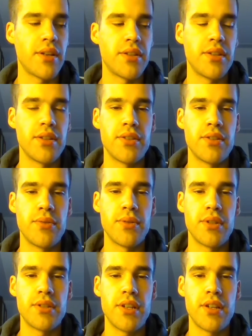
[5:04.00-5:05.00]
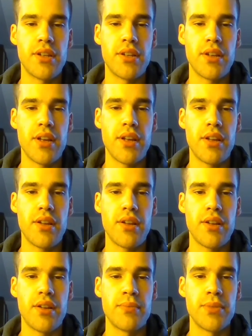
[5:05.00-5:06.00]
idea you want to take
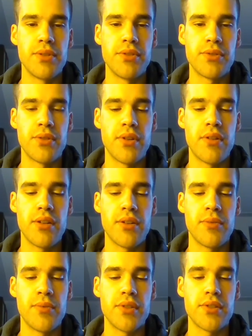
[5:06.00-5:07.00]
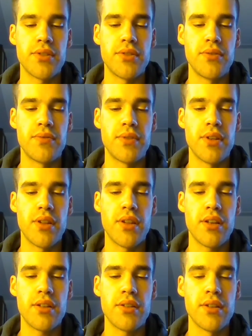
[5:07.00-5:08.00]
and build a story around. And once you've done
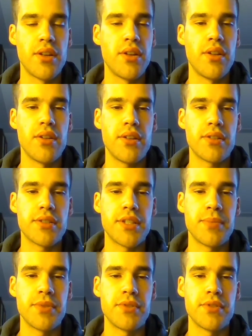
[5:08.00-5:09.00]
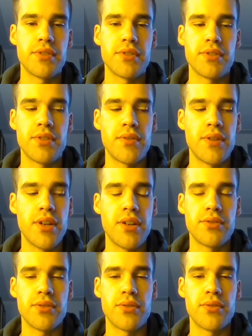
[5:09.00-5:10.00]
that, next step is just to start
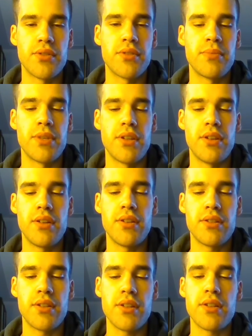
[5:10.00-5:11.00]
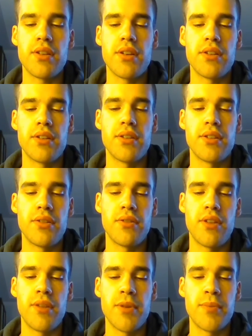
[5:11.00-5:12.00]
writing. So go to your beginning, take the idea that you
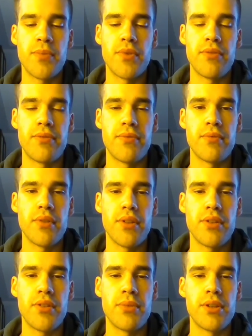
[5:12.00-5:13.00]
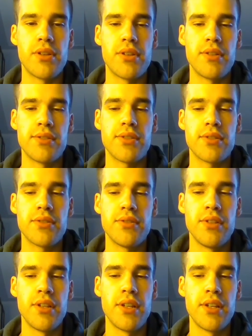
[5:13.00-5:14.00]
came up with in your beginning
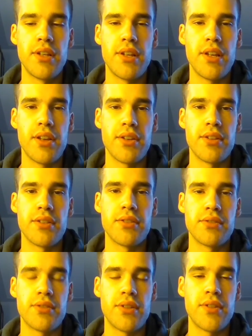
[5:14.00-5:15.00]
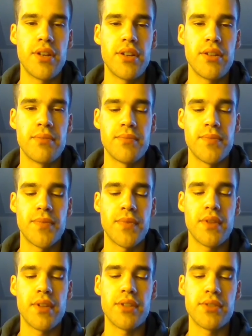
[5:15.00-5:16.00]
circle and start writing.
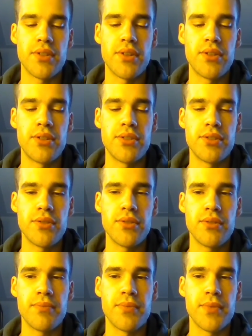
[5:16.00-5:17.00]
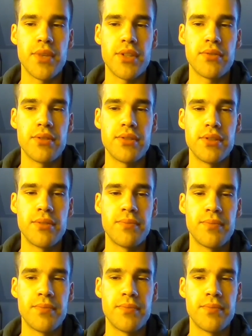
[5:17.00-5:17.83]
And that's all there is to it. Thanks for listening.